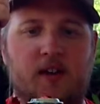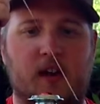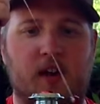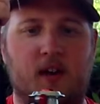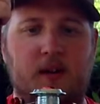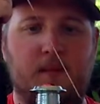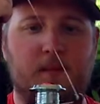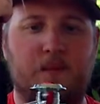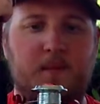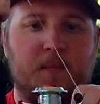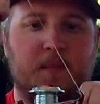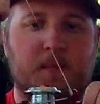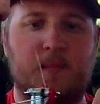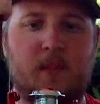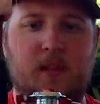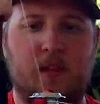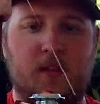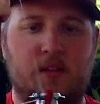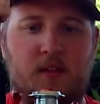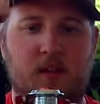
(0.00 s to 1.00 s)
there.
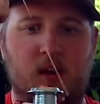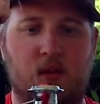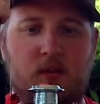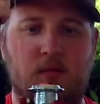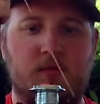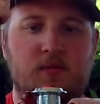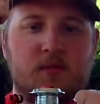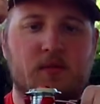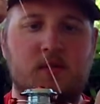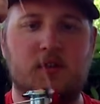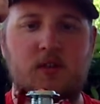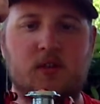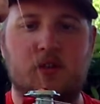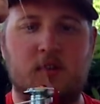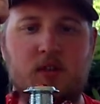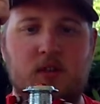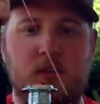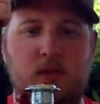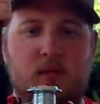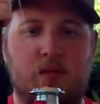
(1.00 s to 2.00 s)
So
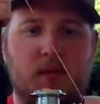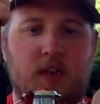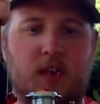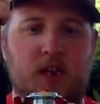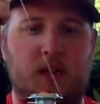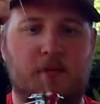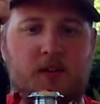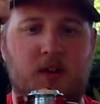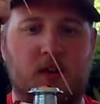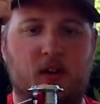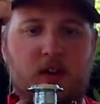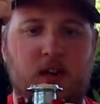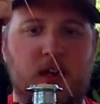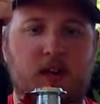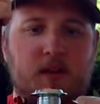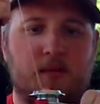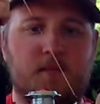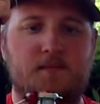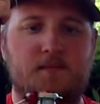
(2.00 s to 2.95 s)
I'll keep doing it.